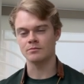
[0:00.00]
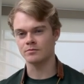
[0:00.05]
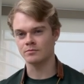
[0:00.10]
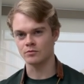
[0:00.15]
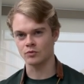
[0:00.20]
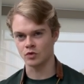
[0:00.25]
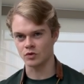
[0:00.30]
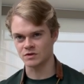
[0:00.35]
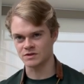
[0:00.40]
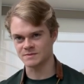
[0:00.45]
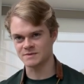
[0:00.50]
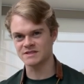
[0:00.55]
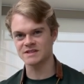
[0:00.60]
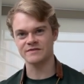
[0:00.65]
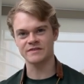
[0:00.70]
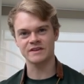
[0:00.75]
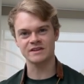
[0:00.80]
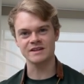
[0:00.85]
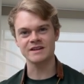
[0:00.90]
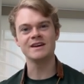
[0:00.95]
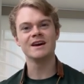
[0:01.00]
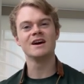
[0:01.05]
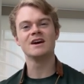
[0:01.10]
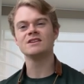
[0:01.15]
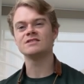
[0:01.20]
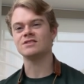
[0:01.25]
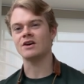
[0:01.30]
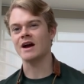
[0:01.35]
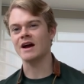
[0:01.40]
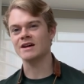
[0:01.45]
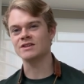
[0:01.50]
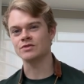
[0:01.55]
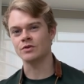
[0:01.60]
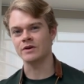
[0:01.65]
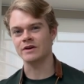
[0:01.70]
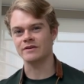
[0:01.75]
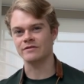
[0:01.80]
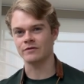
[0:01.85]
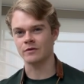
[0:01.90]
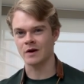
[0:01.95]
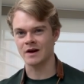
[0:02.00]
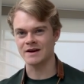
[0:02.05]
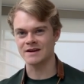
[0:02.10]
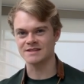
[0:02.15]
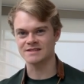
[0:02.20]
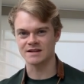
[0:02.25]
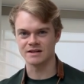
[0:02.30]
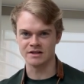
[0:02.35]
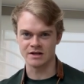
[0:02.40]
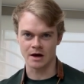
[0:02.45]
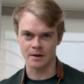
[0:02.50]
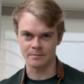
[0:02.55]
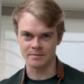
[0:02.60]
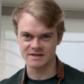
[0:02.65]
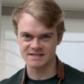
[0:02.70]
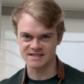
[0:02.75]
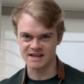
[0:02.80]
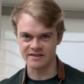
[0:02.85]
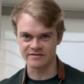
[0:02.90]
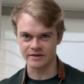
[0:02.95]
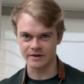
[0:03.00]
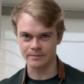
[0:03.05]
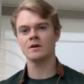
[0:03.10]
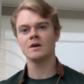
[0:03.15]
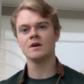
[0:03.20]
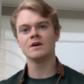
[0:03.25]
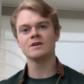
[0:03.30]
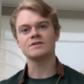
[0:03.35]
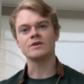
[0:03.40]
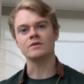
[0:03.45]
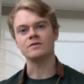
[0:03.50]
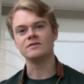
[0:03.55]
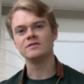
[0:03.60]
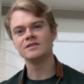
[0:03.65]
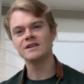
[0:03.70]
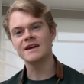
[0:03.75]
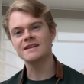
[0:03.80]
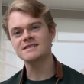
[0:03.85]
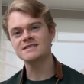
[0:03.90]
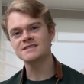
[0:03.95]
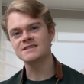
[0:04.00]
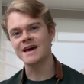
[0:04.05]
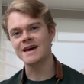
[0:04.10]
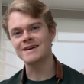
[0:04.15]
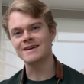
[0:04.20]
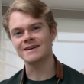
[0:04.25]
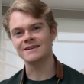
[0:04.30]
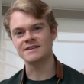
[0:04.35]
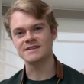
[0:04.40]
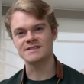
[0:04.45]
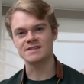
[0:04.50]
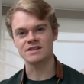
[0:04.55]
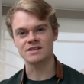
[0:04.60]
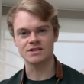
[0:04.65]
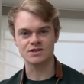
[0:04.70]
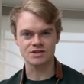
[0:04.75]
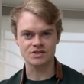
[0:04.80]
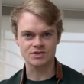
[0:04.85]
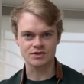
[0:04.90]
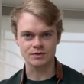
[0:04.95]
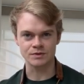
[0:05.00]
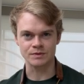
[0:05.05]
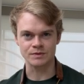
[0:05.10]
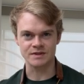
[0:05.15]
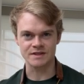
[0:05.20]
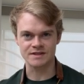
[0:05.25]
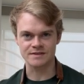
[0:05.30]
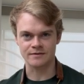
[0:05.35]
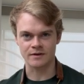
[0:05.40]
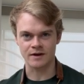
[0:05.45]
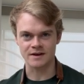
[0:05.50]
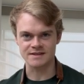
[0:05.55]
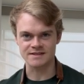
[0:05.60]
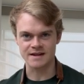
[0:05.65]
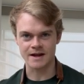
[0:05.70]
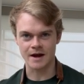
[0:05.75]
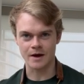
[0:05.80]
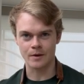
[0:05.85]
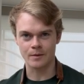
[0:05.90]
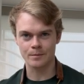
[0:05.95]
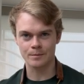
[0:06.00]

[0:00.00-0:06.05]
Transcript: More specifically, diatonic phrase number seven. So let's take a listen to this phrase now.